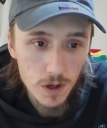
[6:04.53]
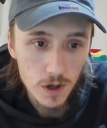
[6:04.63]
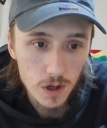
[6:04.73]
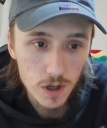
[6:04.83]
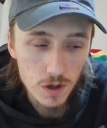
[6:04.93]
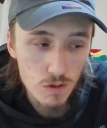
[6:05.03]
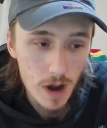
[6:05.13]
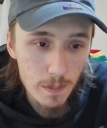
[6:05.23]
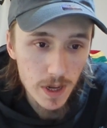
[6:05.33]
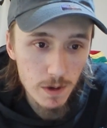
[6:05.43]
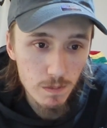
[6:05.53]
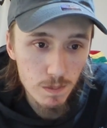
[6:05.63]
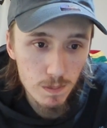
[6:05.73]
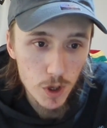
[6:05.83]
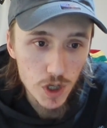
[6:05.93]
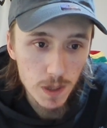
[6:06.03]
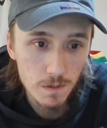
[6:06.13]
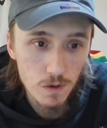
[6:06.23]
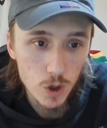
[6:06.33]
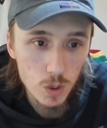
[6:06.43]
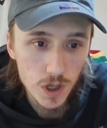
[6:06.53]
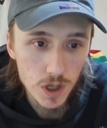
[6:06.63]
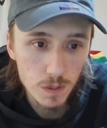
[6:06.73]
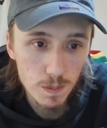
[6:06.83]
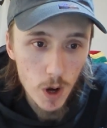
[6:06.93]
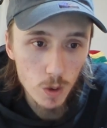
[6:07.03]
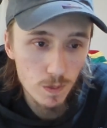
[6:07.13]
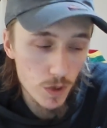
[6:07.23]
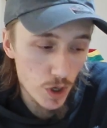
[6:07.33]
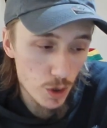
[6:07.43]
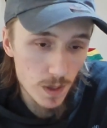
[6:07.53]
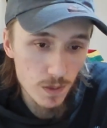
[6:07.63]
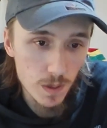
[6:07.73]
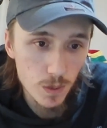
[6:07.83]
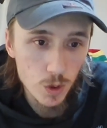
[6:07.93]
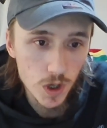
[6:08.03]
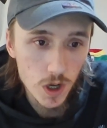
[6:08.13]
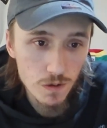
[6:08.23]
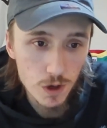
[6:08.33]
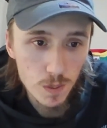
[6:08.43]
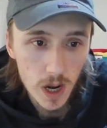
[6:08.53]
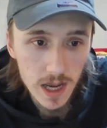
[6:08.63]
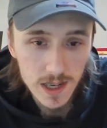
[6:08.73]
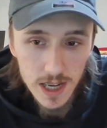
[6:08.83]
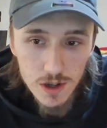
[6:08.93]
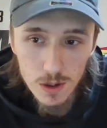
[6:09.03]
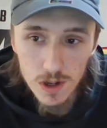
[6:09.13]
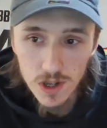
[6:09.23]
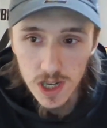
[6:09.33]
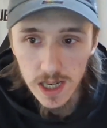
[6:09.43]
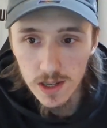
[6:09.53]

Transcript: You couldn't just grab him and push him forward and use him to bulldoze through players, as you can see.